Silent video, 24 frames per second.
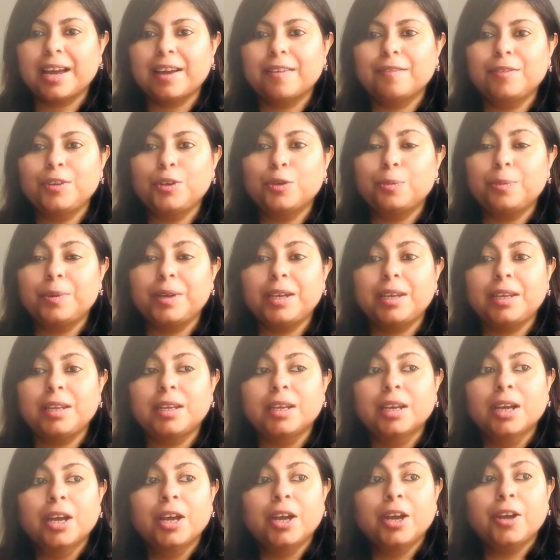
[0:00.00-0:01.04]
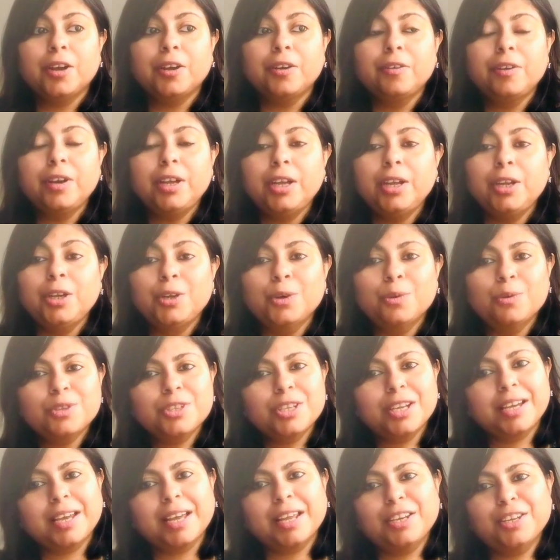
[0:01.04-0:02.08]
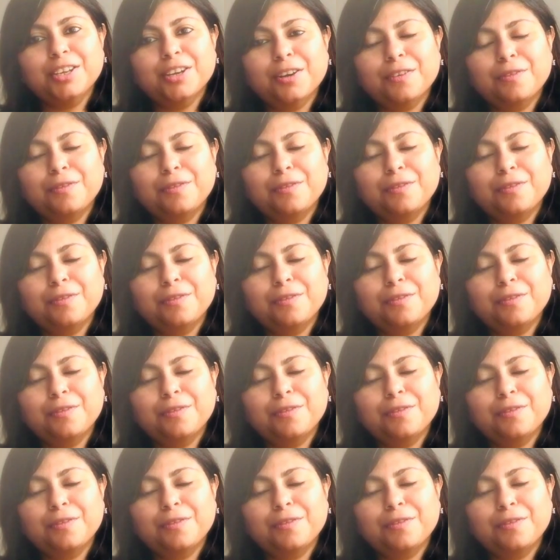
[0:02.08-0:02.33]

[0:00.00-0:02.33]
Have you been reusing any